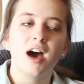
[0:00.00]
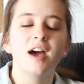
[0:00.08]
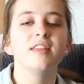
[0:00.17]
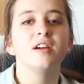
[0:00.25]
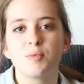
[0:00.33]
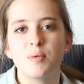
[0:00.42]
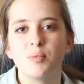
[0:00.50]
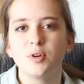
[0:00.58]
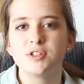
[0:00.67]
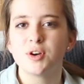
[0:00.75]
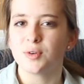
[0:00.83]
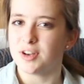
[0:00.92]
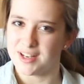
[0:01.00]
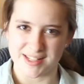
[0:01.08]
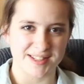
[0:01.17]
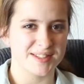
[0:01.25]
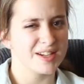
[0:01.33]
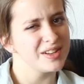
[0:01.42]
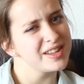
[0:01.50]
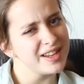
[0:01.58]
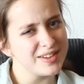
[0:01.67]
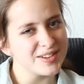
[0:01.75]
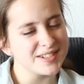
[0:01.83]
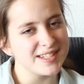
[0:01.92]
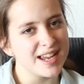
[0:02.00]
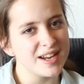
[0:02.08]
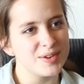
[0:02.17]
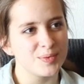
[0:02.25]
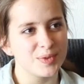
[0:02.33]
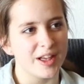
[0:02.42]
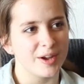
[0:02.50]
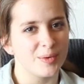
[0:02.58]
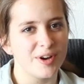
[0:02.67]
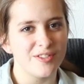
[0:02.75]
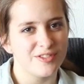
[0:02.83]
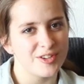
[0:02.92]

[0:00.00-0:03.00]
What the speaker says: I think people don't necessarily understand like what